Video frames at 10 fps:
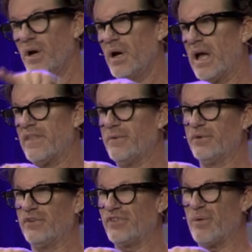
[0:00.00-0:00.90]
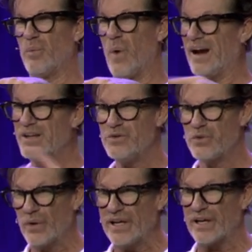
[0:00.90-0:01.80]
and they would just say, Why do you
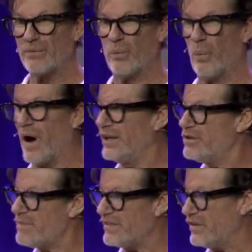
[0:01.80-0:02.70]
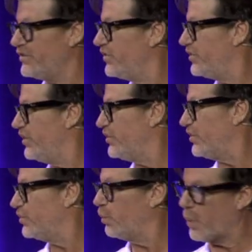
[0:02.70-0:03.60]
drink? Why do you make these
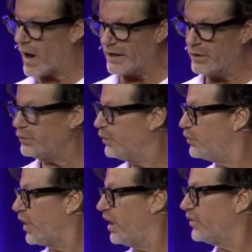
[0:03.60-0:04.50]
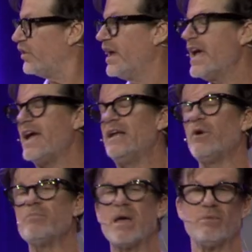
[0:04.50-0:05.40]
decisions? Why do you do drugs? And it
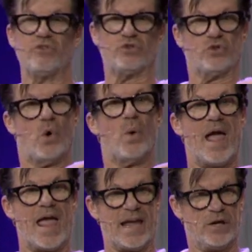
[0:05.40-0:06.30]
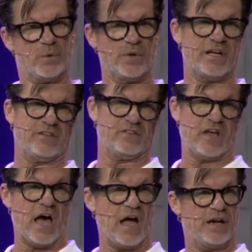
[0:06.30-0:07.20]
would make me so angry
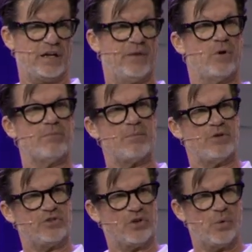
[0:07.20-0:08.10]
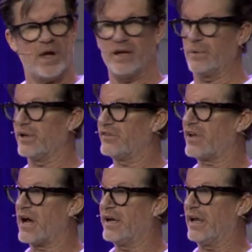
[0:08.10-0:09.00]
inside. It would make me so angry
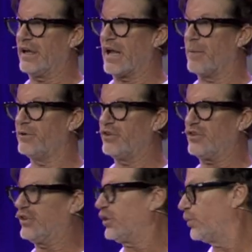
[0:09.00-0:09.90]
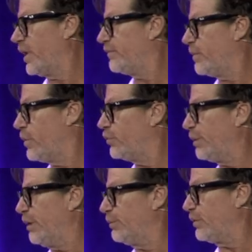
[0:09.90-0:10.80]
inside, and I would just steer away from those
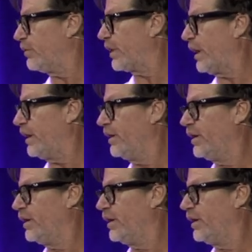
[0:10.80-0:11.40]
people, okay?